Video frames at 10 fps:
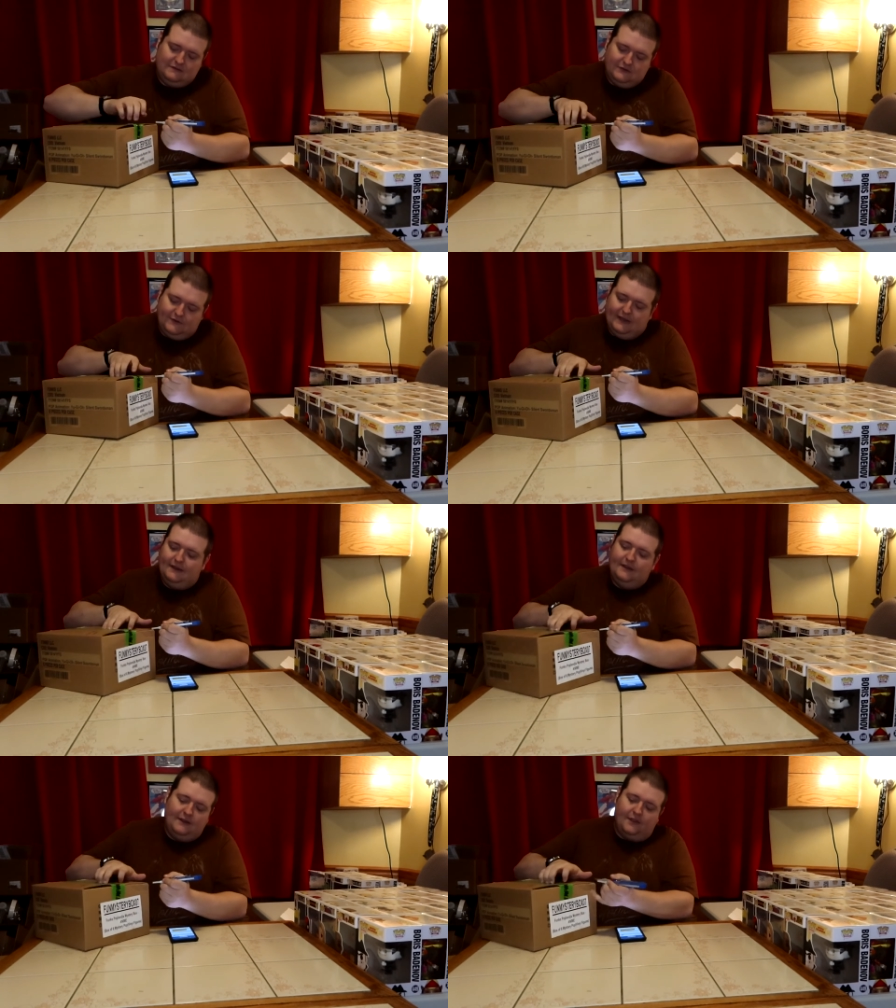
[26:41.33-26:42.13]
So
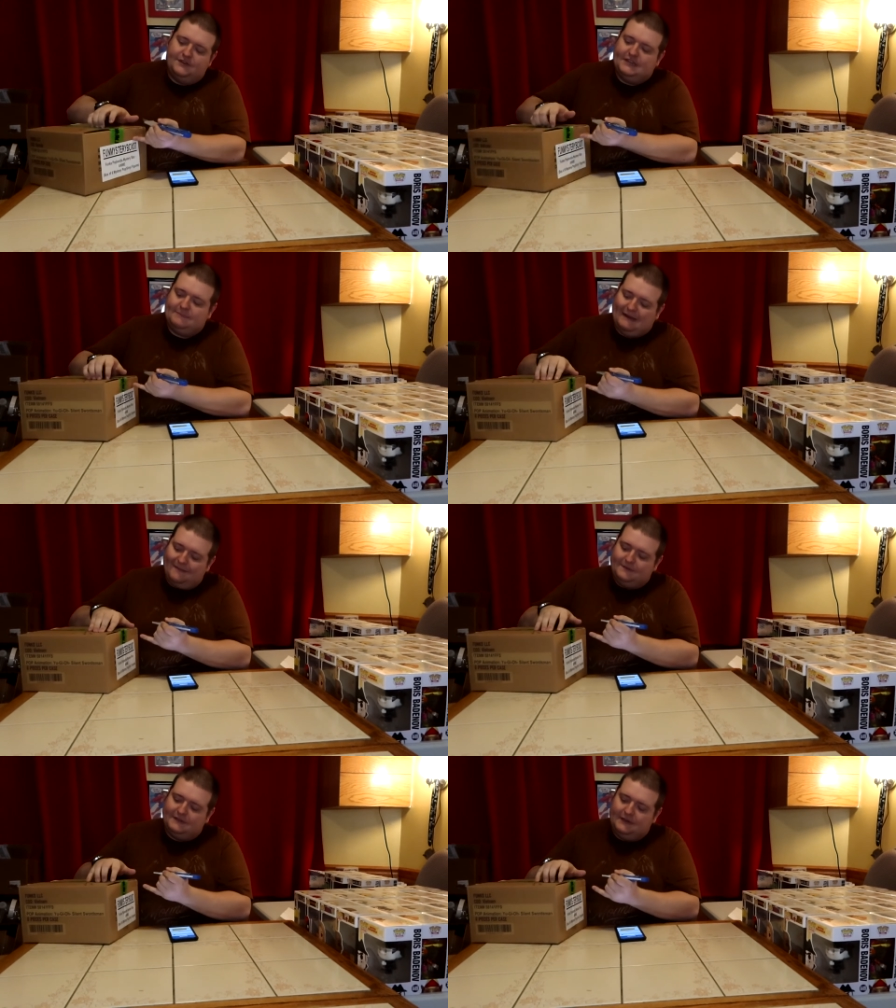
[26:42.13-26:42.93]
again, another six
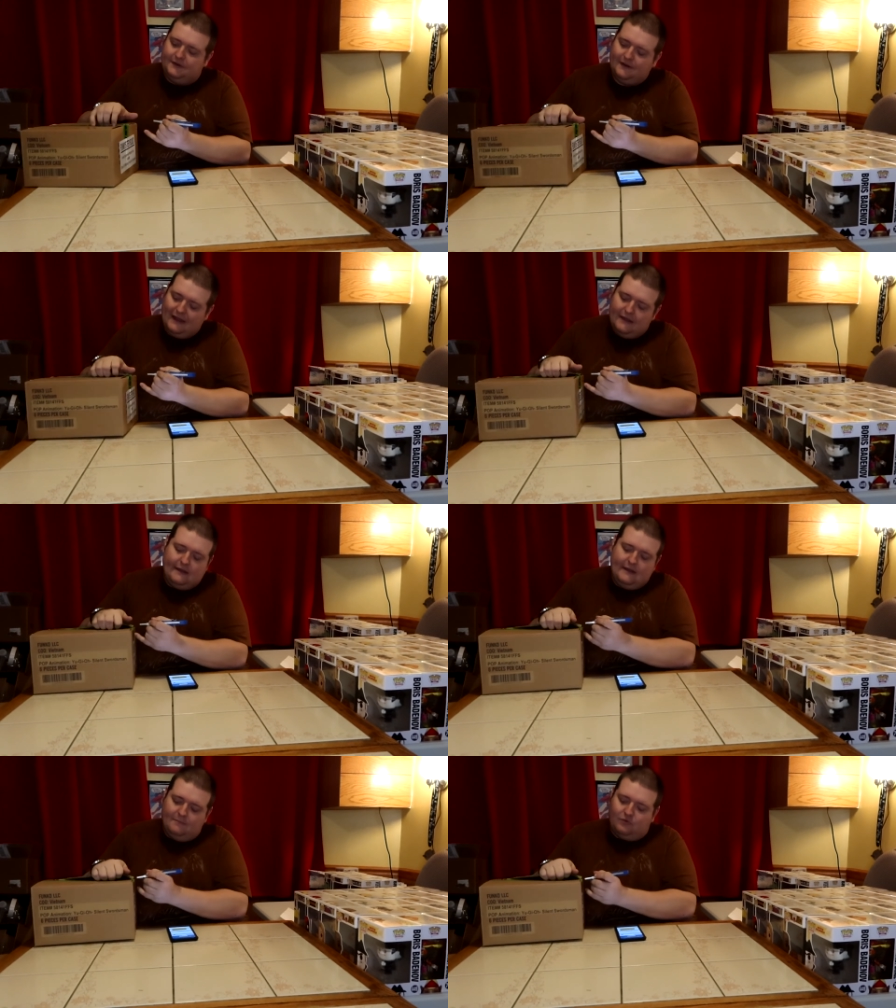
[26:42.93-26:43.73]
pops in here.
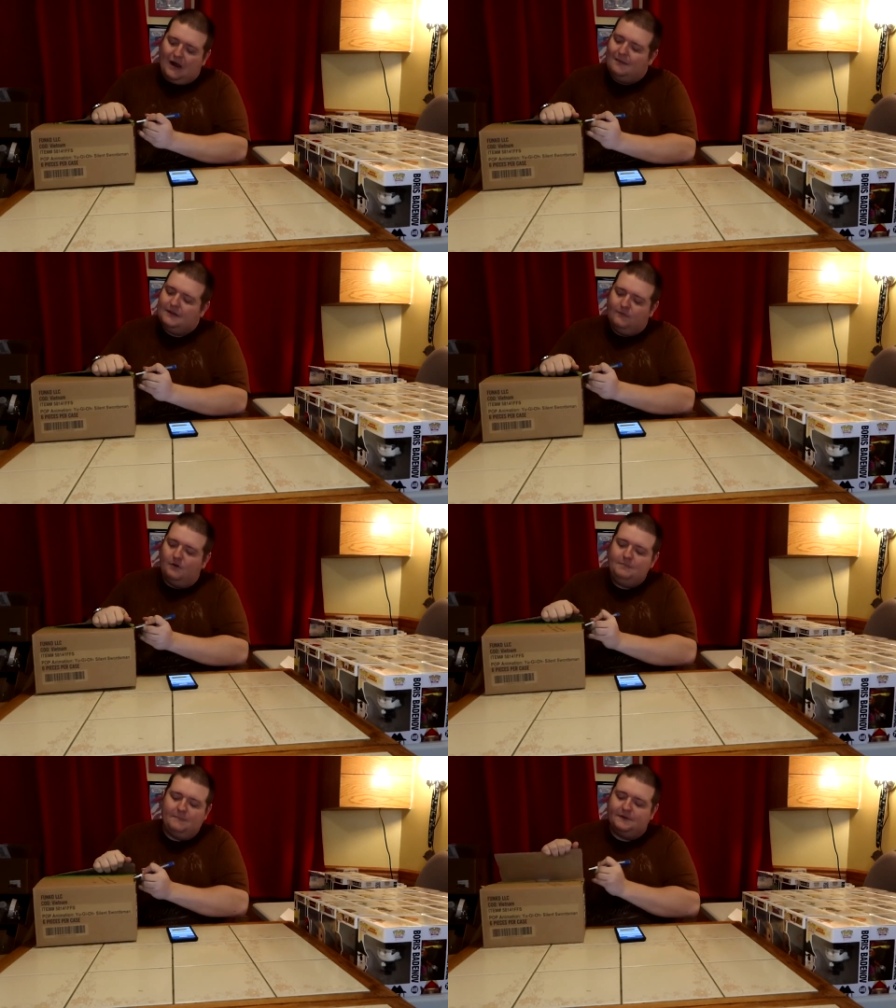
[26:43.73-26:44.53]
Probably
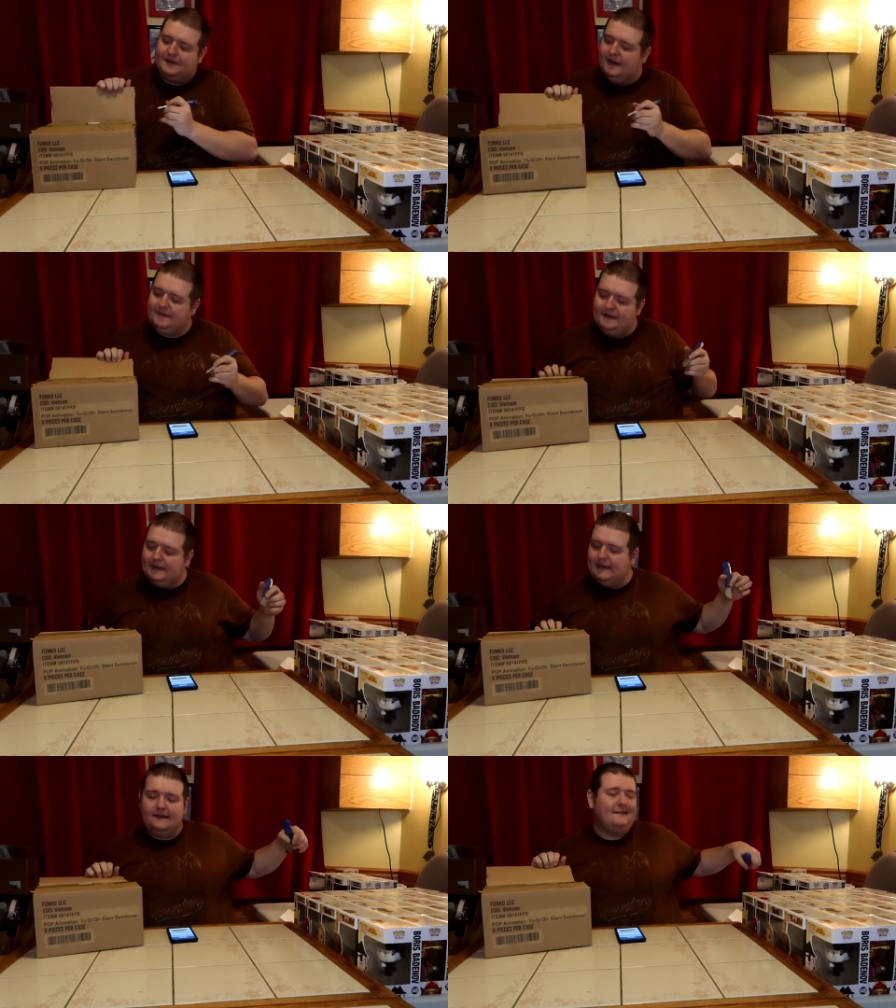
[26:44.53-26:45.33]
won't be protected
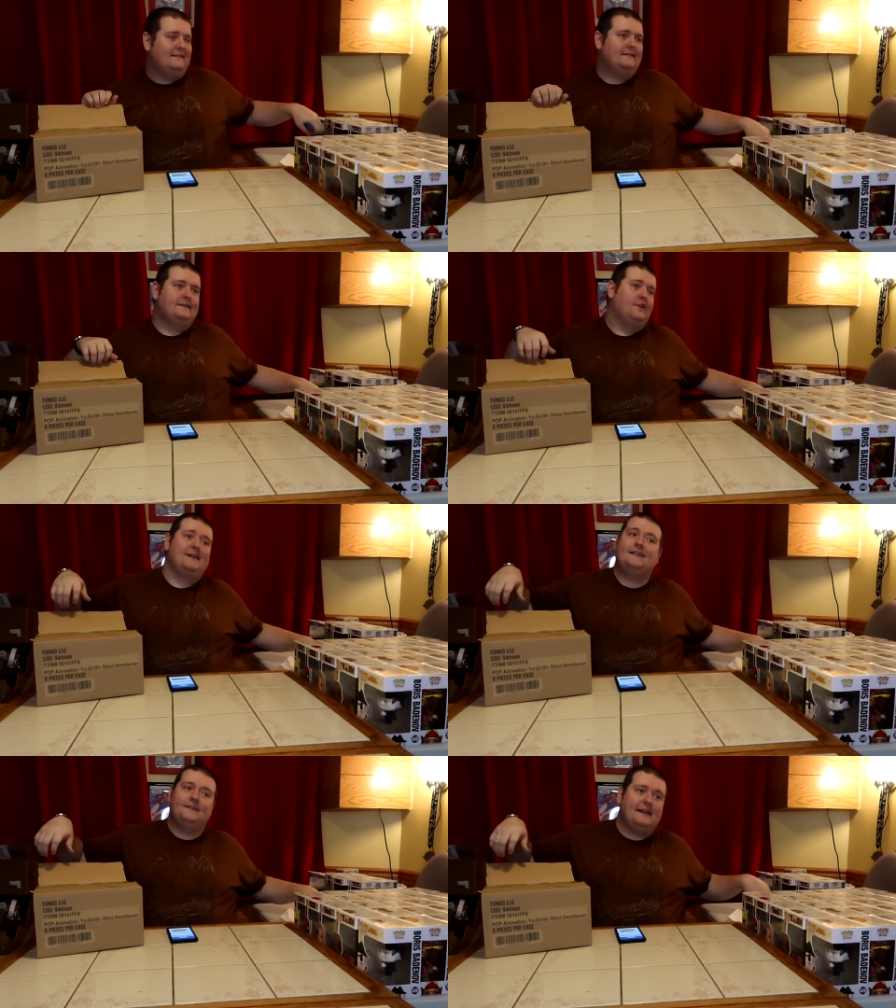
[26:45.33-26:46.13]
again. They're
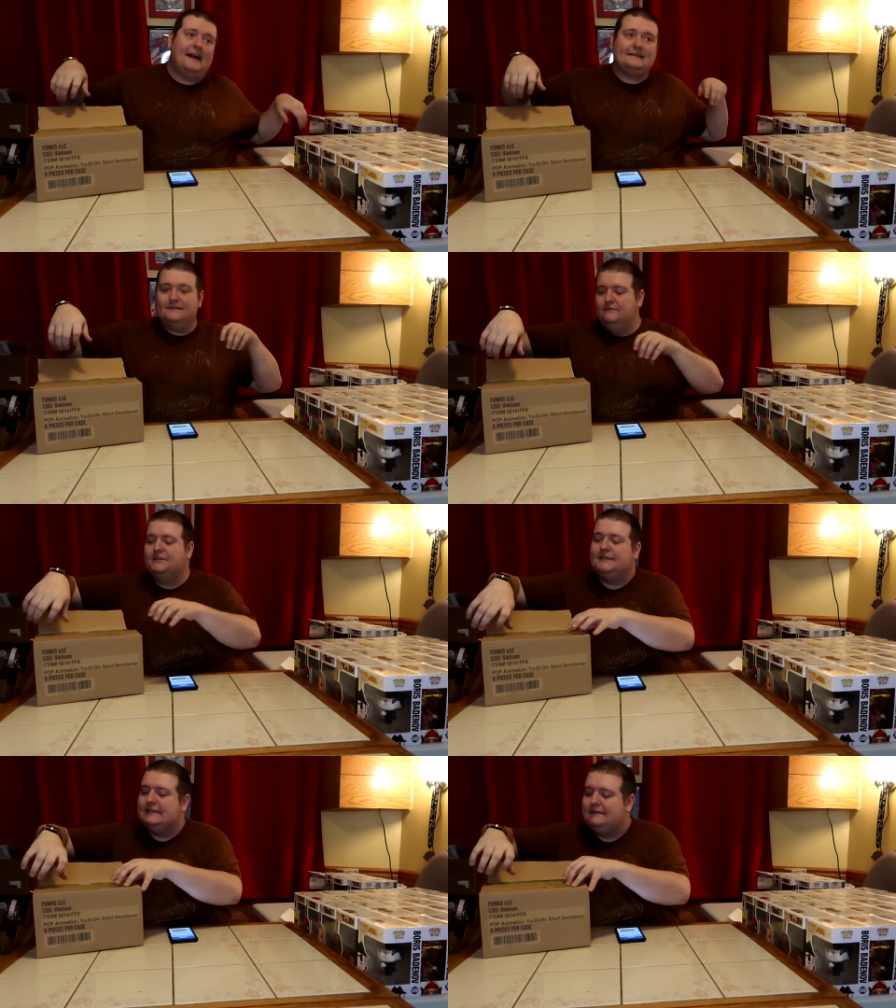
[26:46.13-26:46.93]
not, they're not
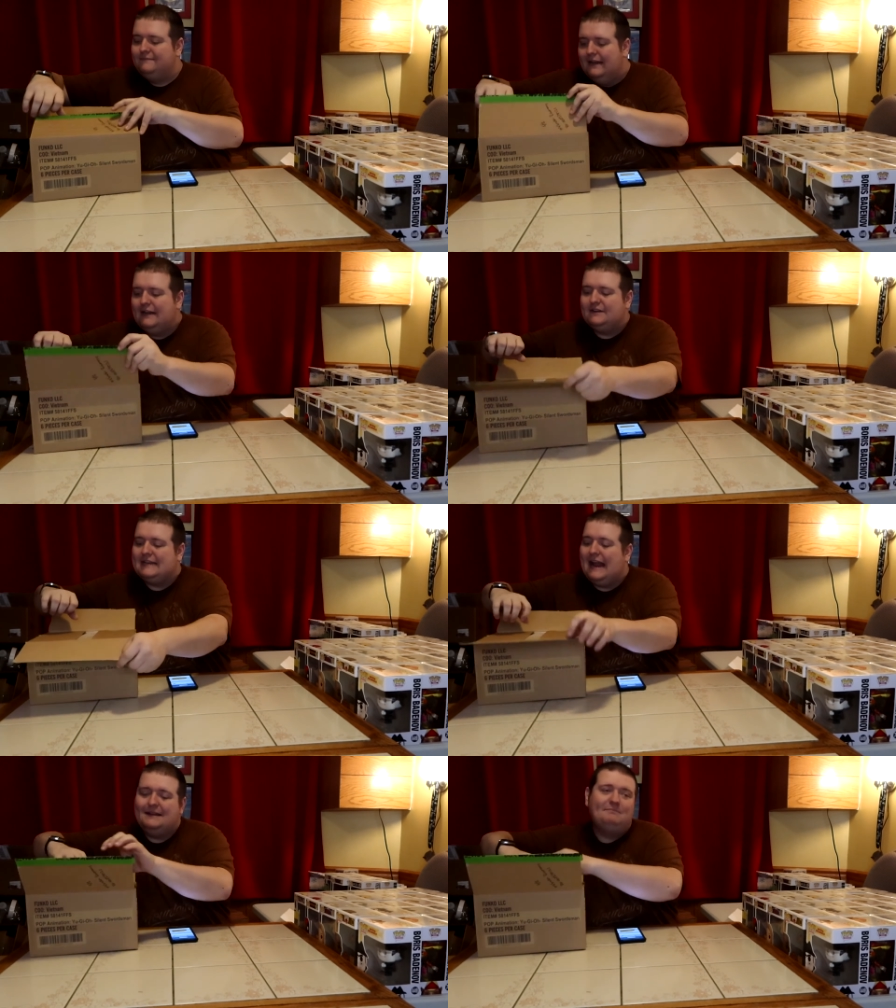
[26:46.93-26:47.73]
which is a little
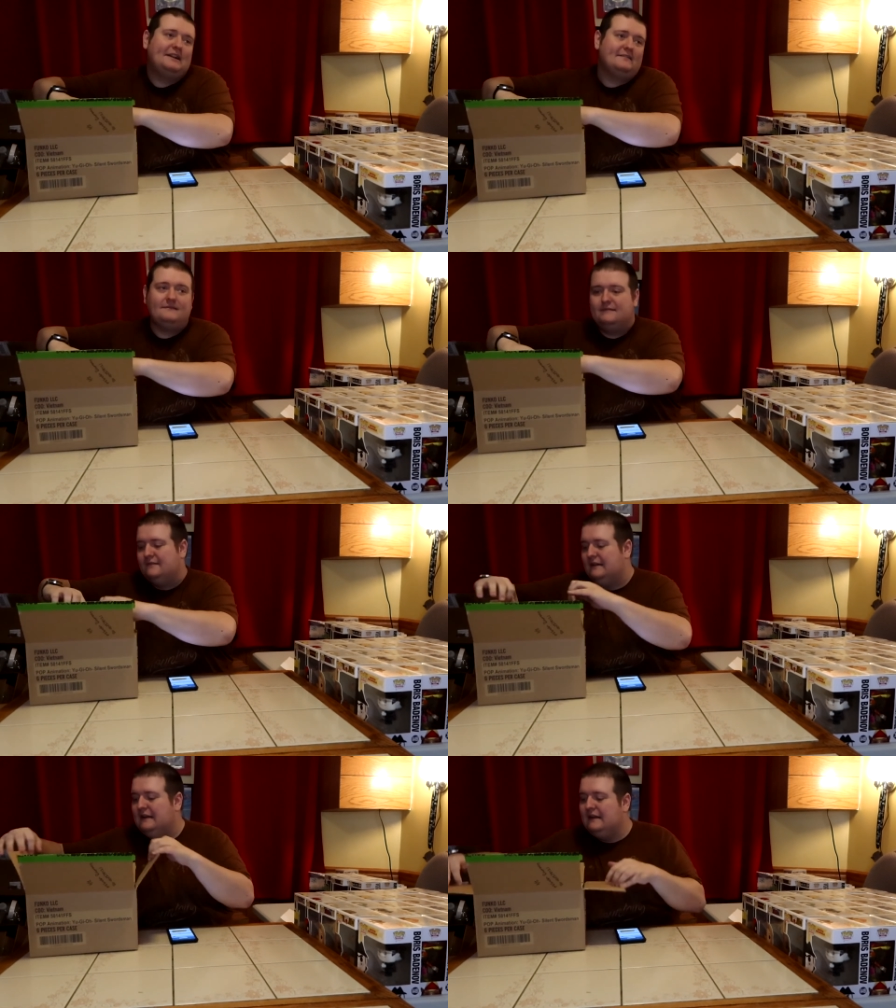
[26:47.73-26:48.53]
sad, but
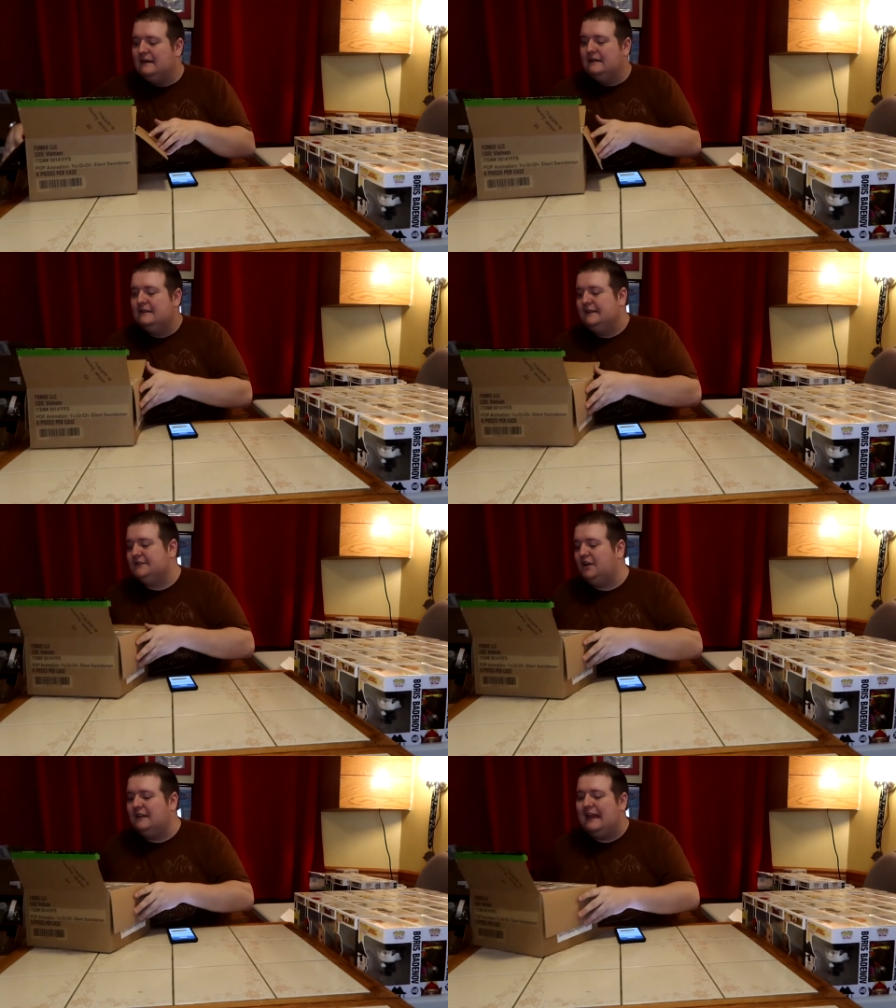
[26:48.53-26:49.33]

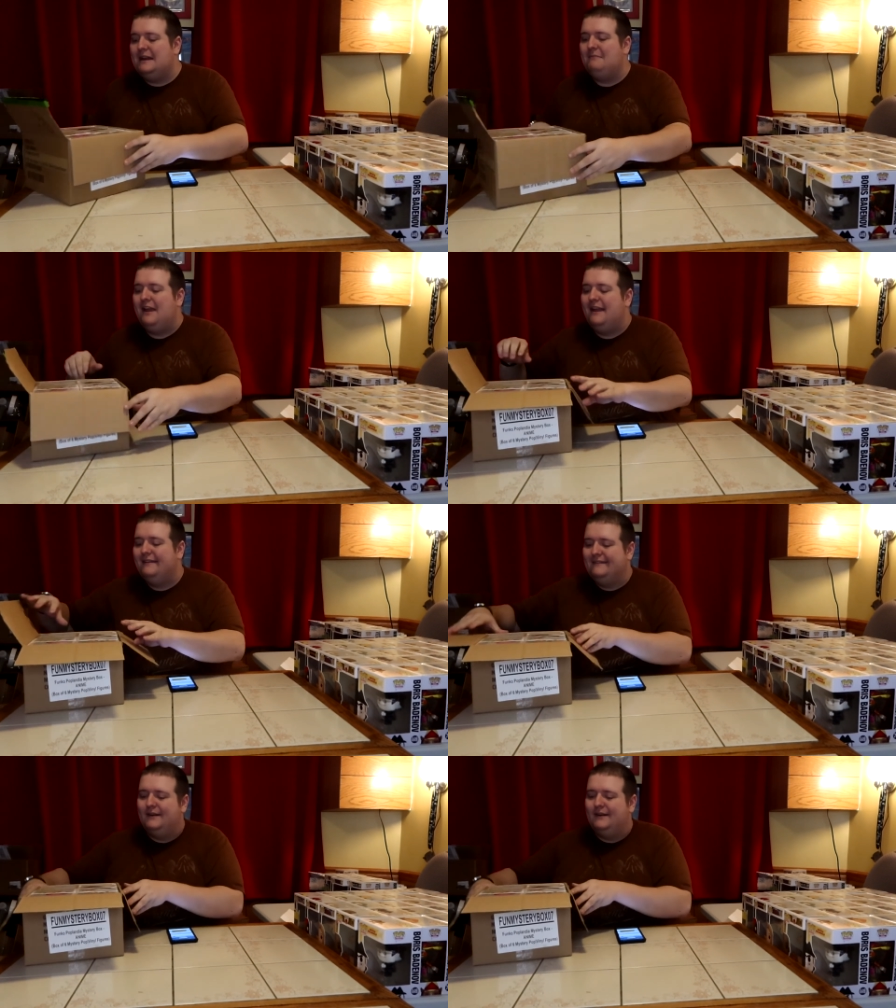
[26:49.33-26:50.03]
there's all anime.